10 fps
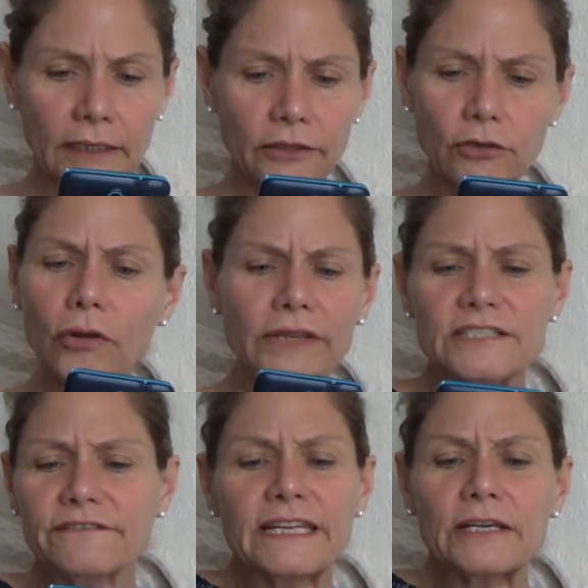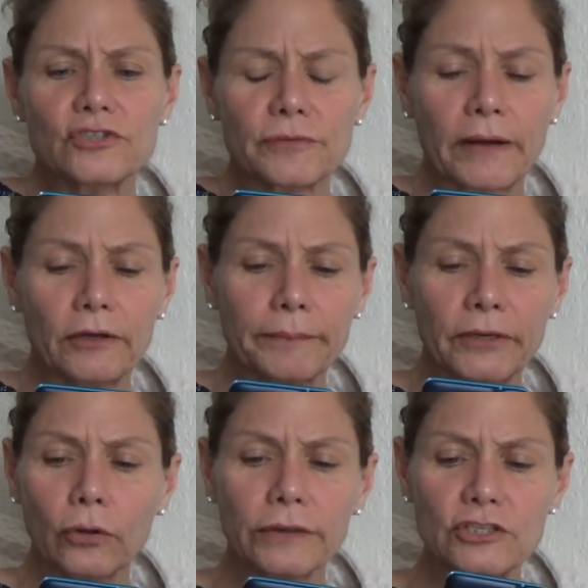There are all these videos about it, but
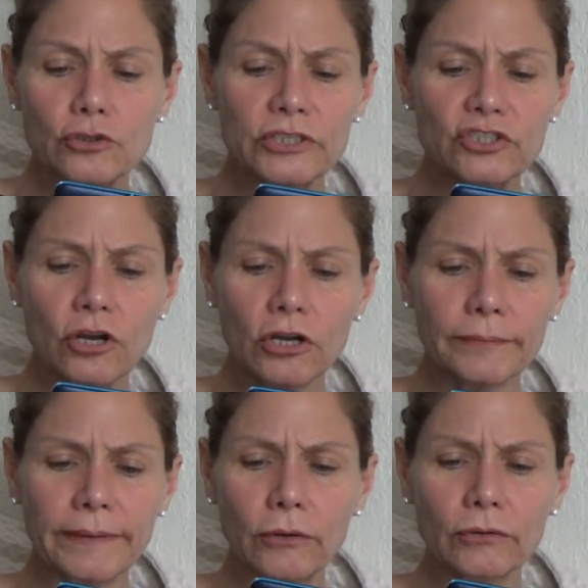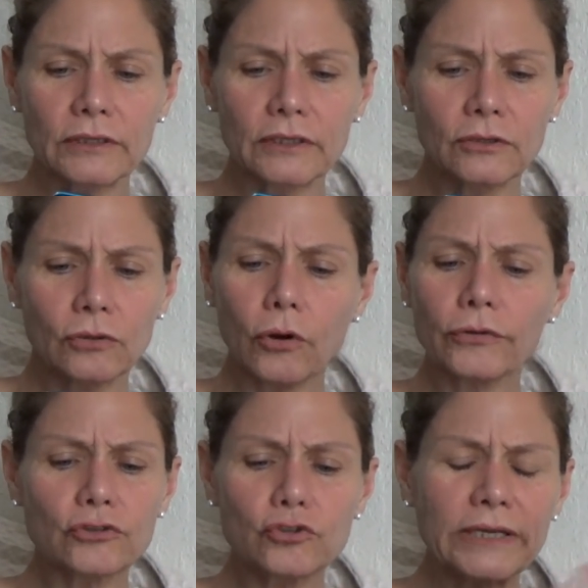all they do is talk about, all
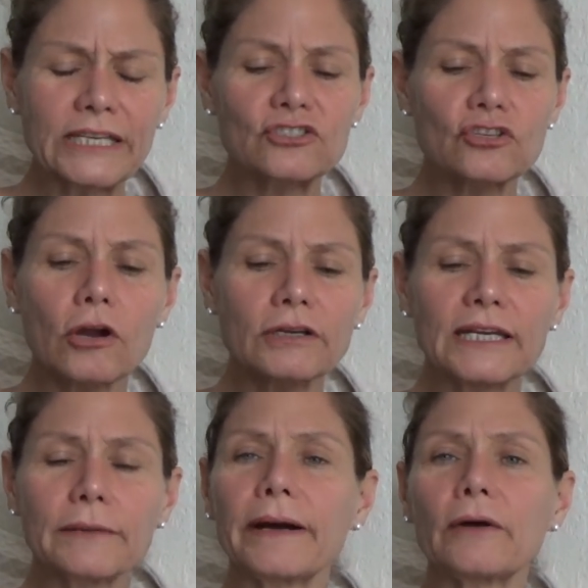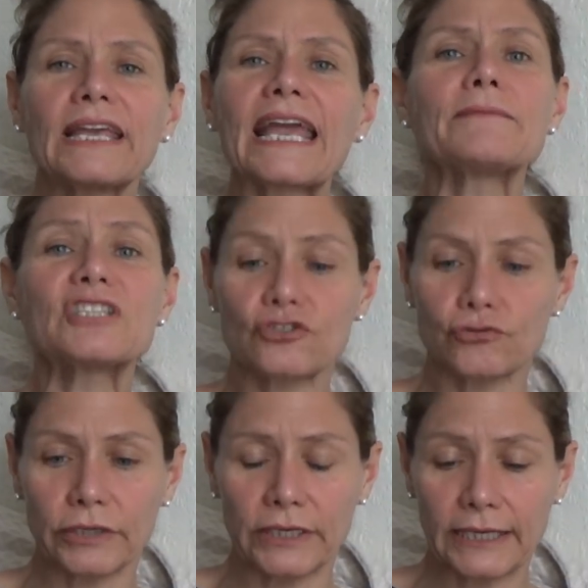they're doing is talking about
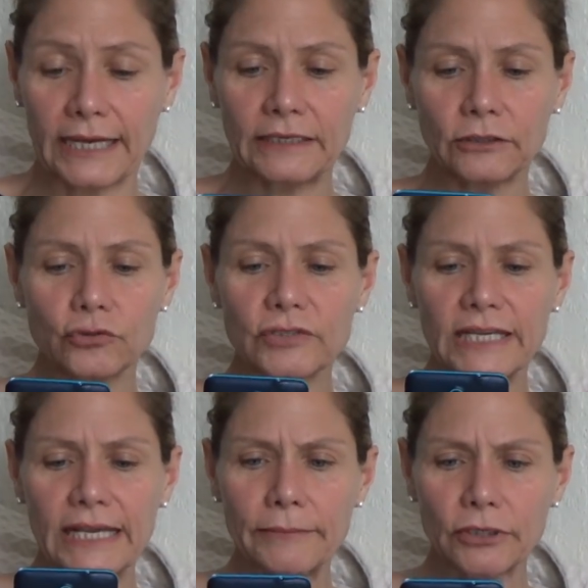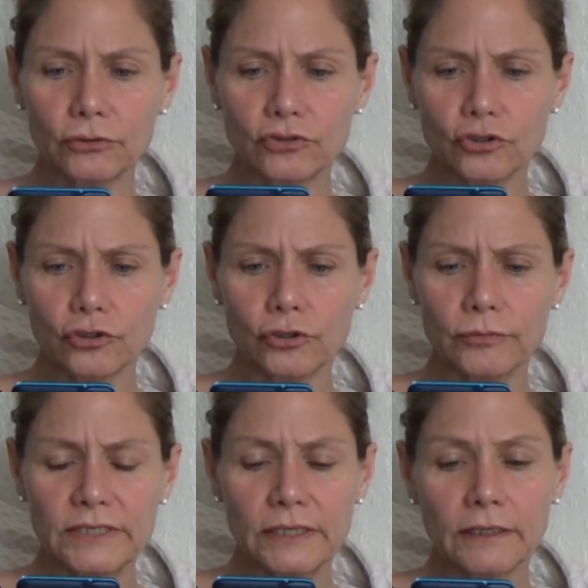chemistry and using chemical
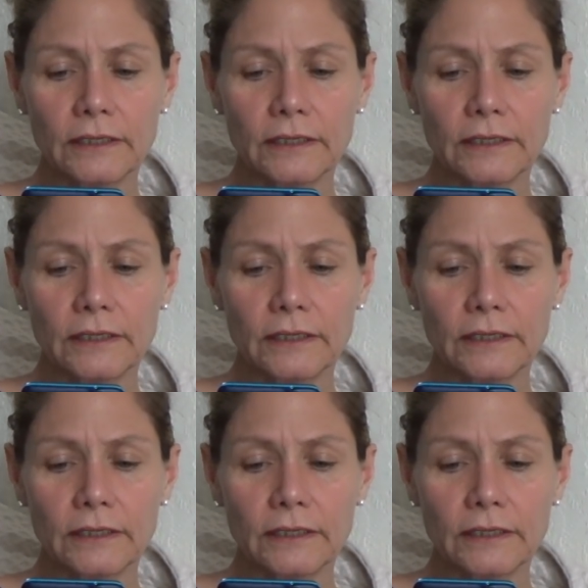terms.